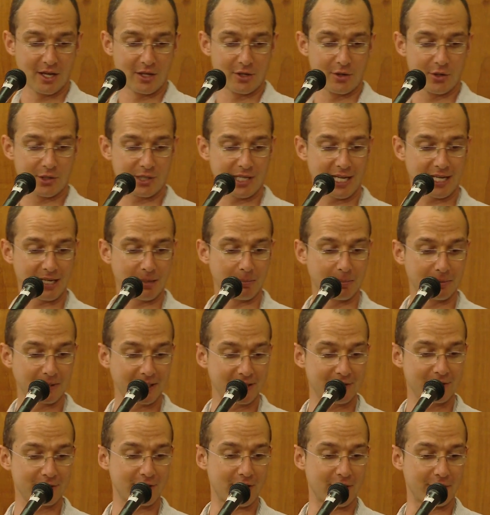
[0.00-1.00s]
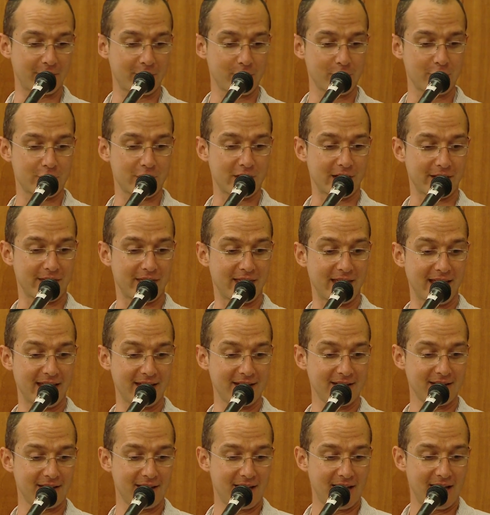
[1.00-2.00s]
You're saying
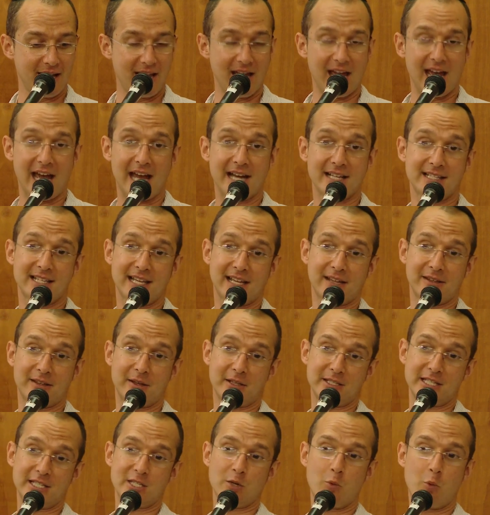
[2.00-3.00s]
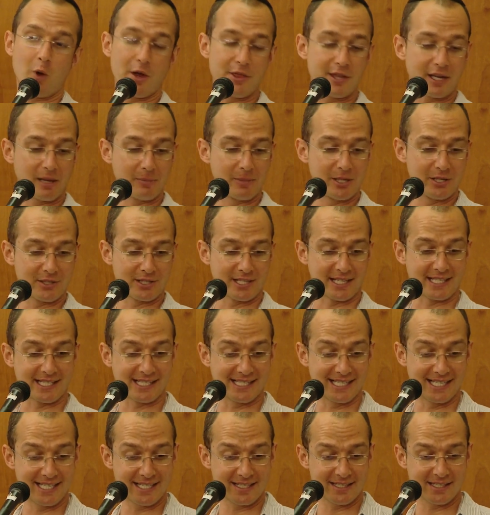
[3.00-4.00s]
completer.future.then, and it's saying essentially when the completer
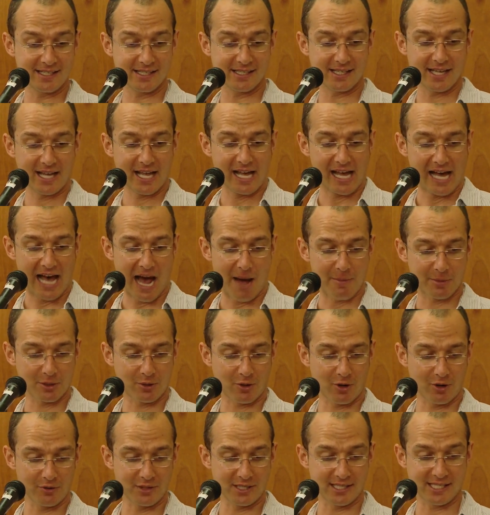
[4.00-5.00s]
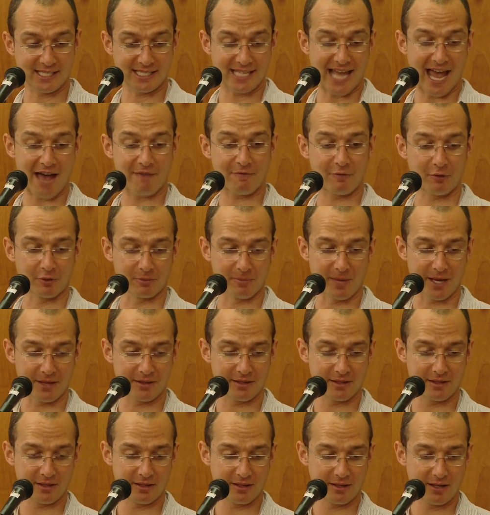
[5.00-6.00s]
succeeds, I'm going to call this scaffold
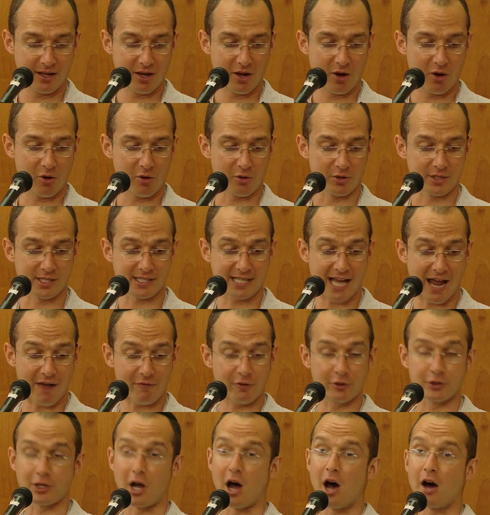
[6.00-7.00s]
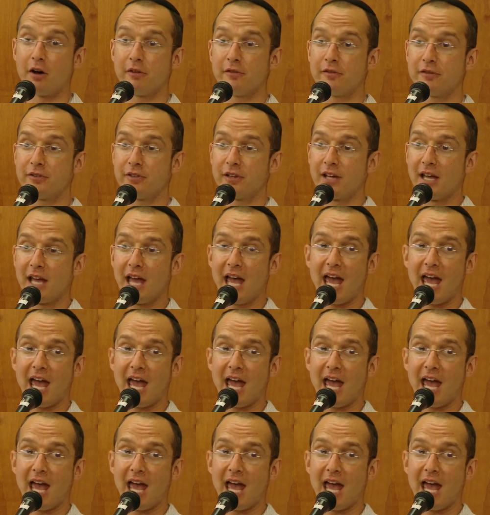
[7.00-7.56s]
method, or scaffold of.